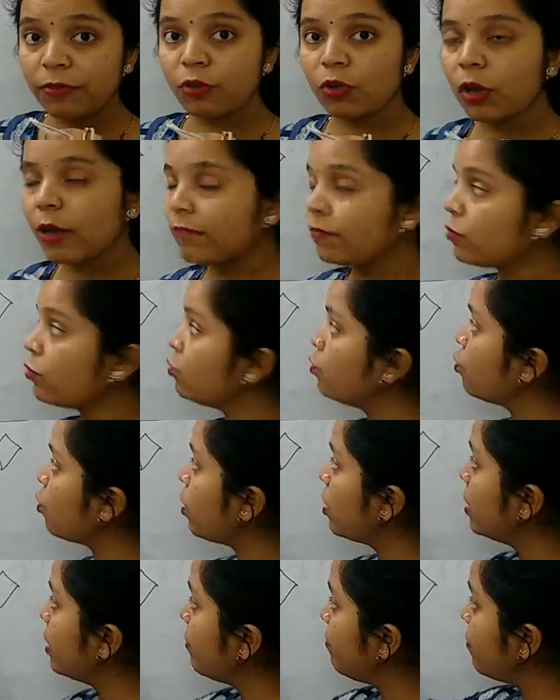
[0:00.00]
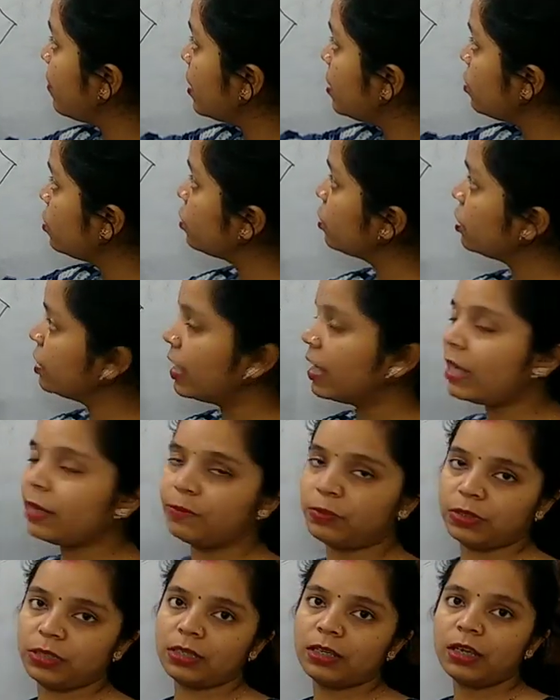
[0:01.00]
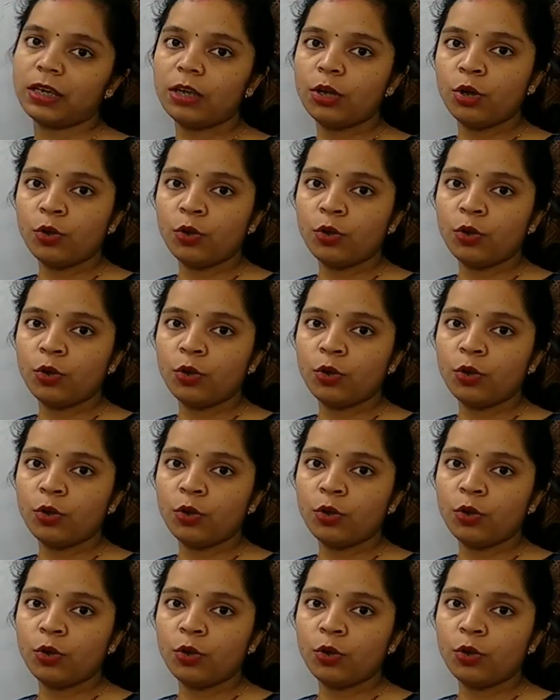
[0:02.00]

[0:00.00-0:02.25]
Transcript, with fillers: if you have to draw different shapes,